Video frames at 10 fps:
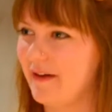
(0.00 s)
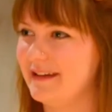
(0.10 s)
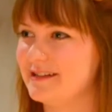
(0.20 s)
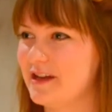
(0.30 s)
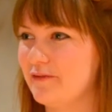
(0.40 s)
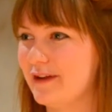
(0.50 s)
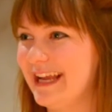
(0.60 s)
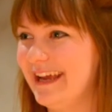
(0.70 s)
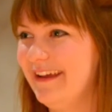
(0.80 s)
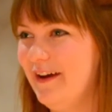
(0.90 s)
and I
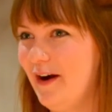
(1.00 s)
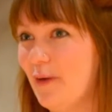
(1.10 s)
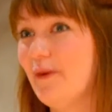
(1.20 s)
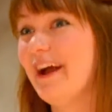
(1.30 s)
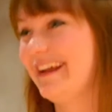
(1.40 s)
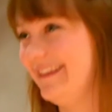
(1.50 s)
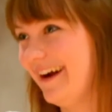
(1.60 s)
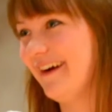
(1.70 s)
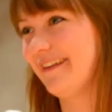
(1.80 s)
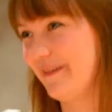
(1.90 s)
really I work in the
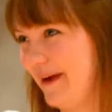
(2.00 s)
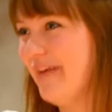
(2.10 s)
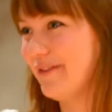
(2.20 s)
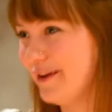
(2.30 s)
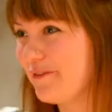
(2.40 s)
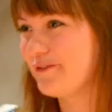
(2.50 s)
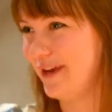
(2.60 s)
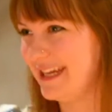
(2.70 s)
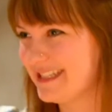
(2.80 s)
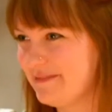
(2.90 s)
arts, so I have a lot of
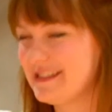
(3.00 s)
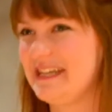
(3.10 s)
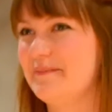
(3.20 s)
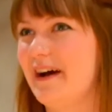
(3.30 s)
creativity,